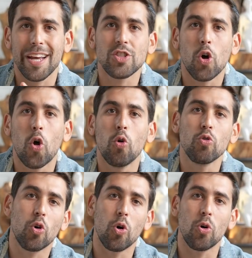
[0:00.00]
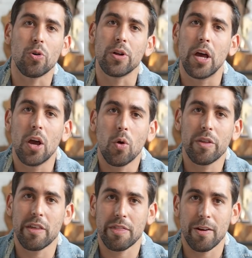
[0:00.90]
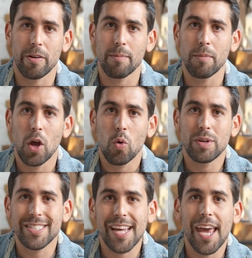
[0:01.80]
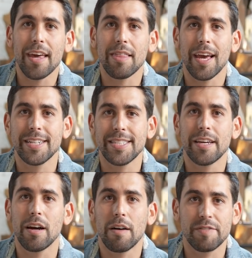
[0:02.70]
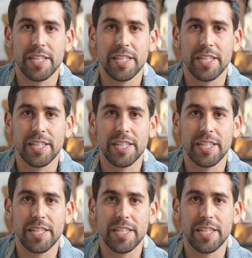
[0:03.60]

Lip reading: his whole goal with Ethereum was take the idea of